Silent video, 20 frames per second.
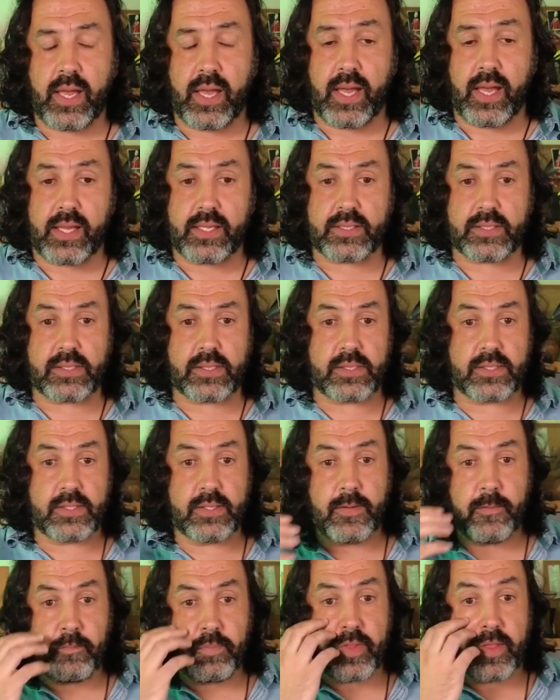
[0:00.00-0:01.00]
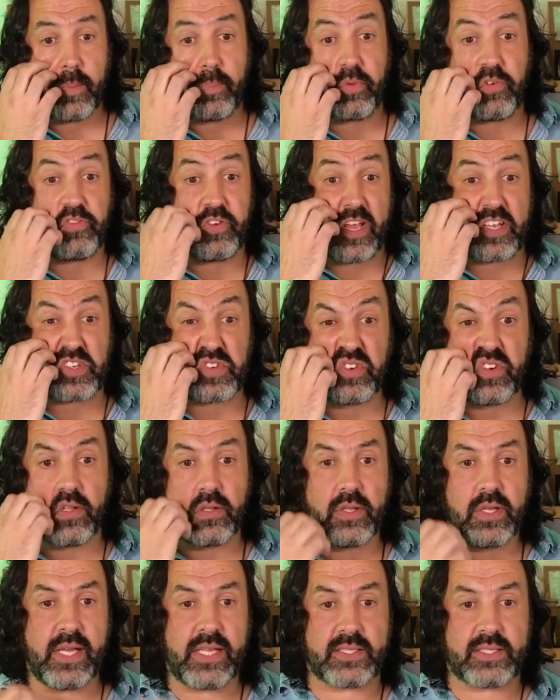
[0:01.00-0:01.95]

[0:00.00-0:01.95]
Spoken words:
as a professional,